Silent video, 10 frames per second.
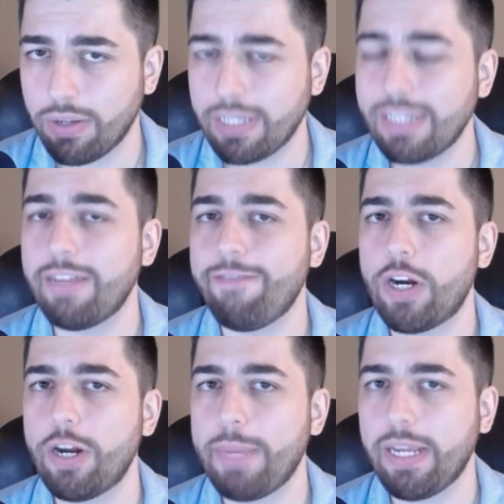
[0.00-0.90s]
since the
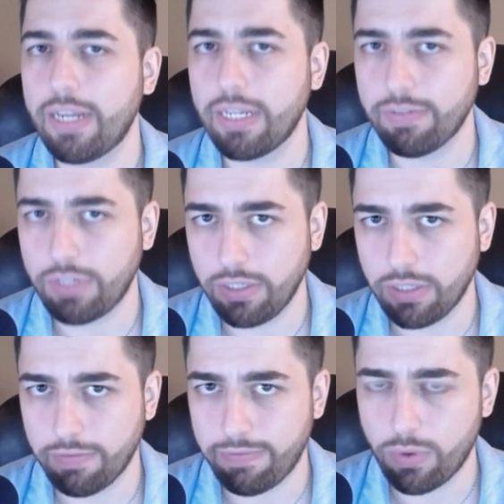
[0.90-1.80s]
very beginning of
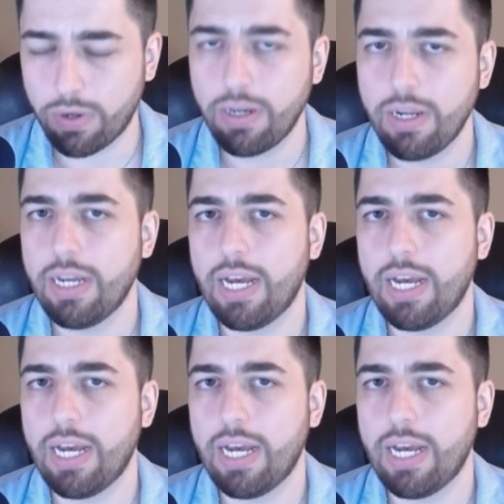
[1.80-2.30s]
Season 4,